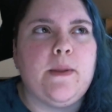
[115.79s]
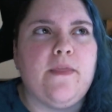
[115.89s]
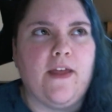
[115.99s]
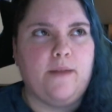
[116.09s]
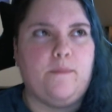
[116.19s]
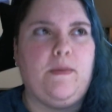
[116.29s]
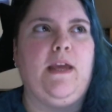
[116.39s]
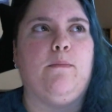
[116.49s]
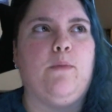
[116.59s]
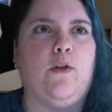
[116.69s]
that
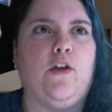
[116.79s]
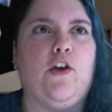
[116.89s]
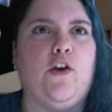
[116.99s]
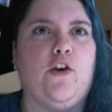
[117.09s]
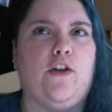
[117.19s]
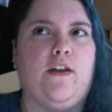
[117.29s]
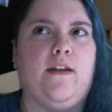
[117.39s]
people could